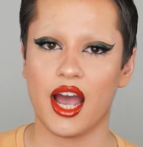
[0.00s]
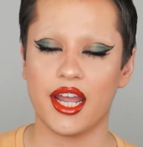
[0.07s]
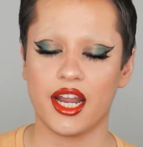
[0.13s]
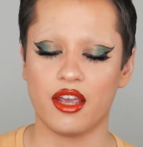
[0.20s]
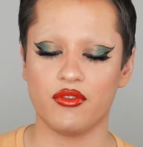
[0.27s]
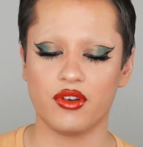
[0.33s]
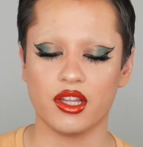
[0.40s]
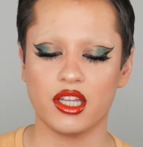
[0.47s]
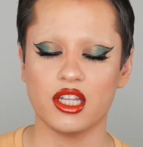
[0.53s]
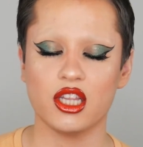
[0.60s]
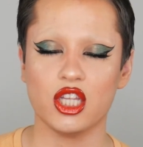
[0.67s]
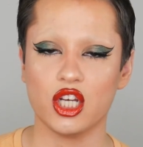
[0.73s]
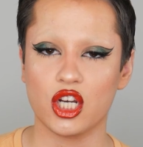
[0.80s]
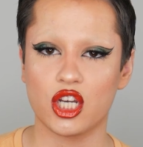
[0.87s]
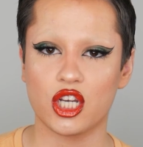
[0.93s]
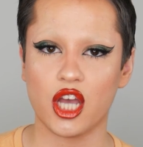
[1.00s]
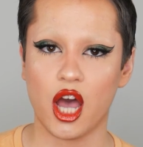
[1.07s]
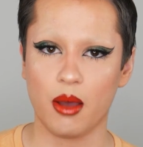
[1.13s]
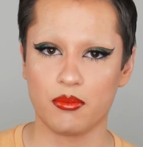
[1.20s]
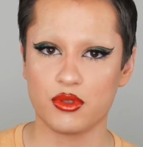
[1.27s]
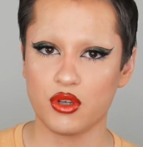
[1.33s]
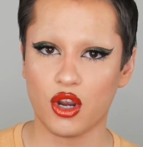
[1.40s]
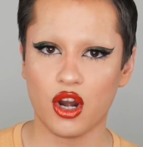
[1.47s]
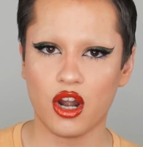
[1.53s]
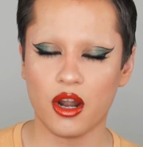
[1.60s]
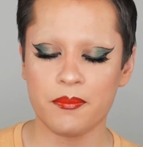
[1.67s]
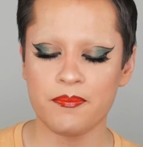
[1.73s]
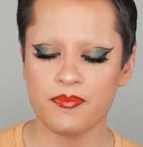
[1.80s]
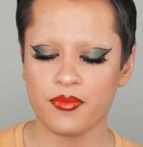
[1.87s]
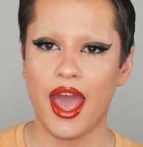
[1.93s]
and I really look up to
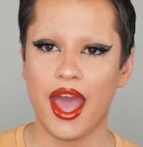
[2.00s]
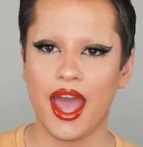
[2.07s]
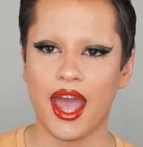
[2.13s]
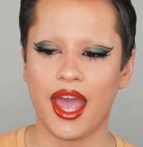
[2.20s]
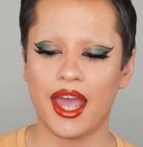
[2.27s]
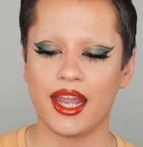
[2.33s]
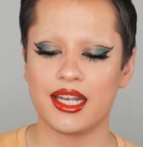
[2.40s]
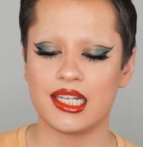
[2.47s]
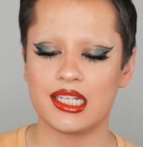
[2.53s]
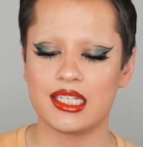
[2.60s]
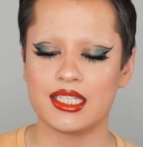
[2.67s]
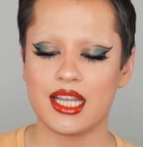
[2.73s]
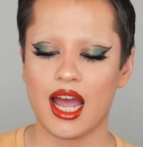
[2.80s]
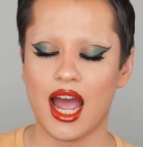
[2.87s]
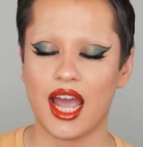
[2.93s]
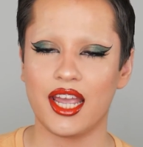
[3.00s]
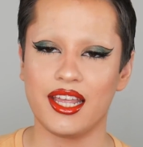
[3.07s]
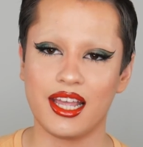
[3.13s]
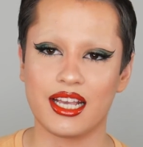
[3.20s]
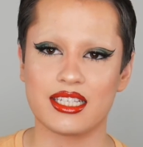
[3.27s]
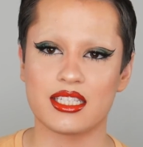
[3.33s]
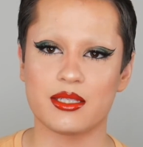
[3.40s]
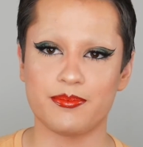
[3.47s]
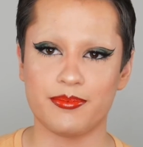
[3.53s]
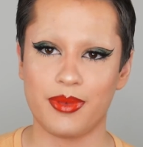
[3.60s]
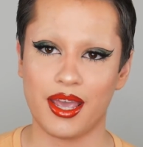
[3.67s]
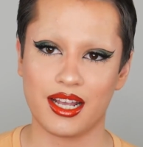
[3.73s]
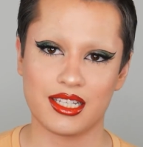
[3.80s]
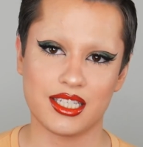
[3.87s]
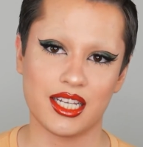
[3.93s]
her, and I
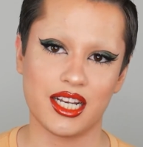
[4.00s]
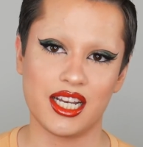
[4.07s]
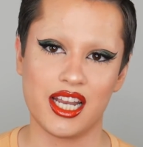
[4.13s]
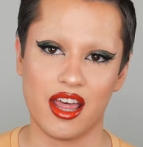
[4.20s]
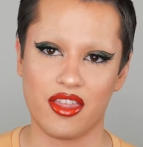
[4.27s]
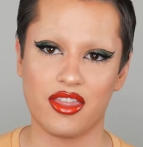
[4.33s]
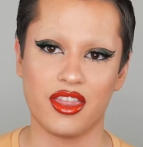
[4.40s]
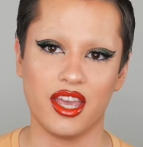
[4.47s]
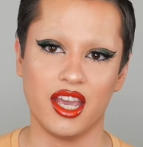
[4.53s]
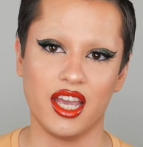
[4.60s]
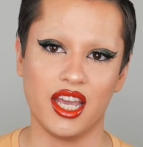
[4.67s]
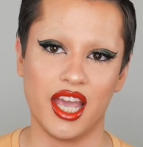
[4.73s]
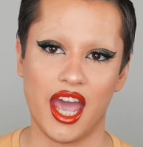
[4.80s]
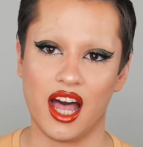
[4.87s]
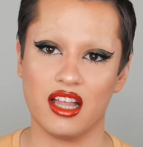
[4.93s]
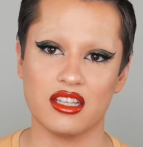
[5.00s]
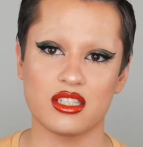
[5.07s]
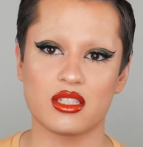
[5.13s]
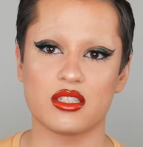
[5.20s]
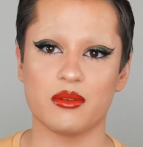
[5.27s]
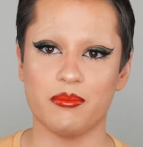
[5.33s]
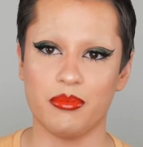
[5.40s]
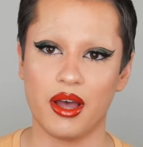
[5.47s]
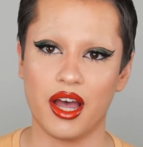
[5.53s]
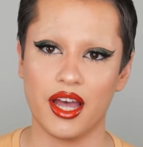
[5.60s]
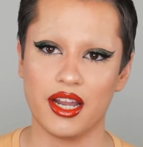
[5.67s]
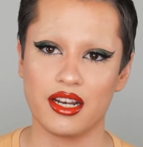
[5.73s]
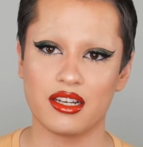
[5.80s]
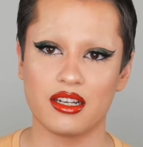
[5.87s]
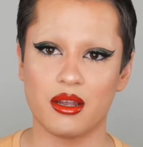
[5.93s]
expected nothing else but